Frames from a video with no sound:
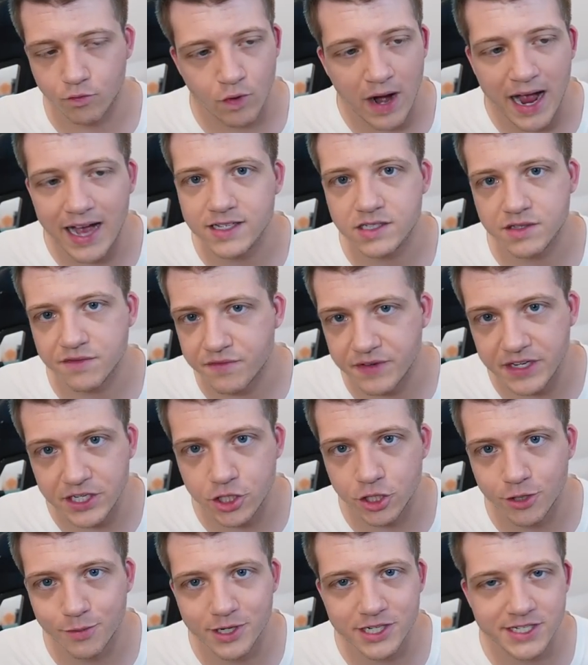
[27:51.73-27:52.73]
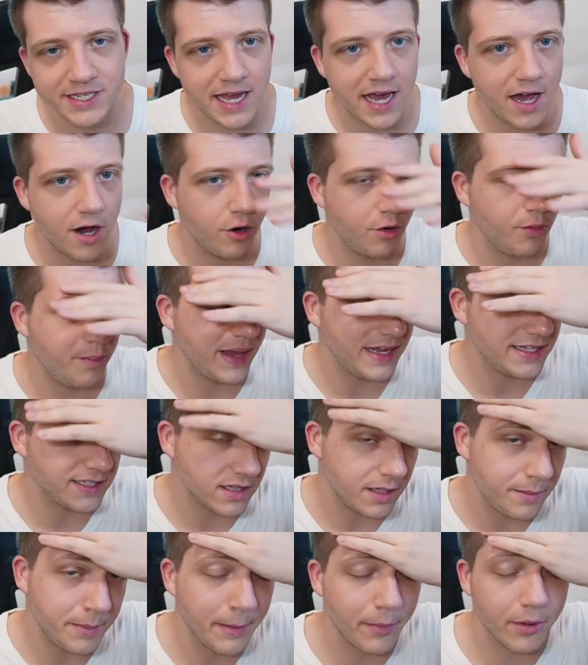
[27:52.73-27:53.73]
rise of vtubers now
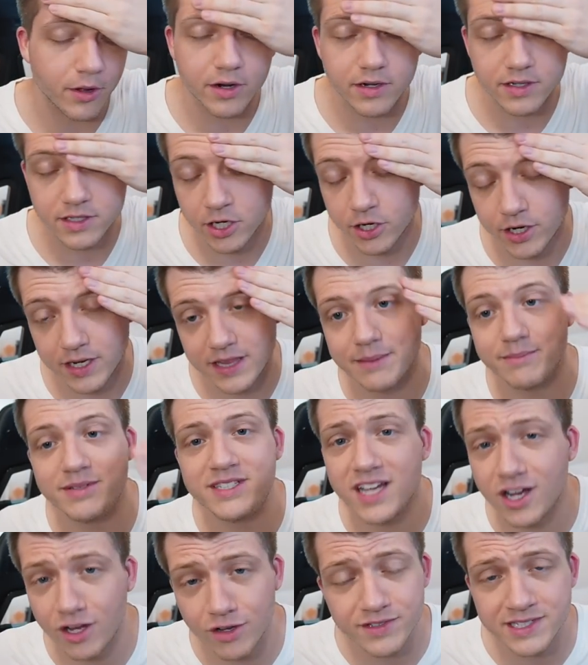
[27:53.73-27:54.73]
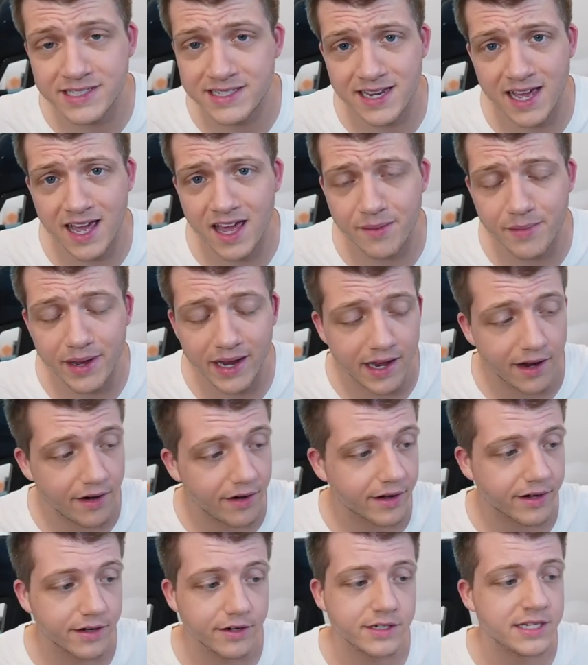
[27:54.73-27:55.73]
basically people are turning themselves into anime
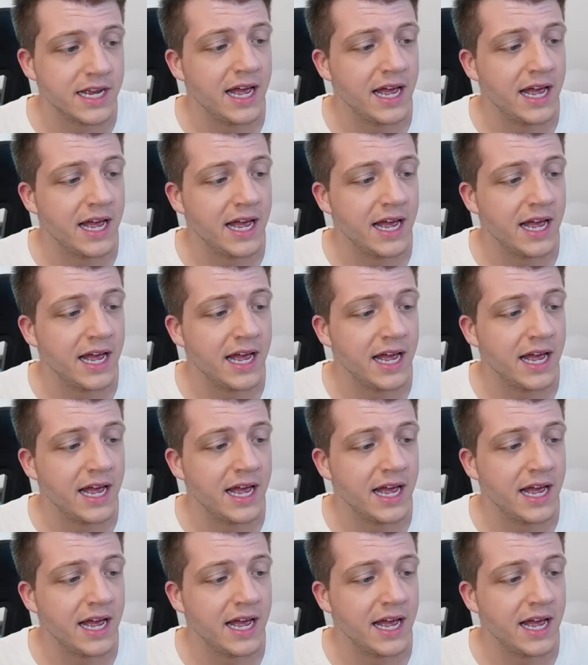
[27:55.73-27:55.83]
characters